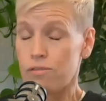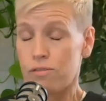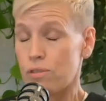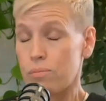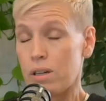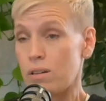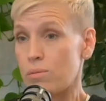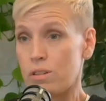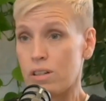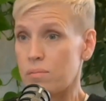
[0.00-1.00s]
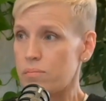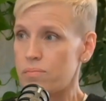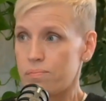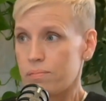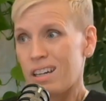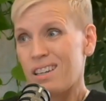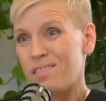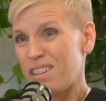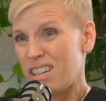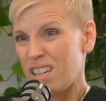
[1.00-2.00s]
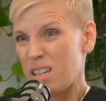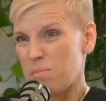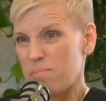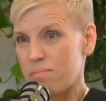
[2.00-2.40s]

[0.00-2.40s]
for better wording, kind of fed up.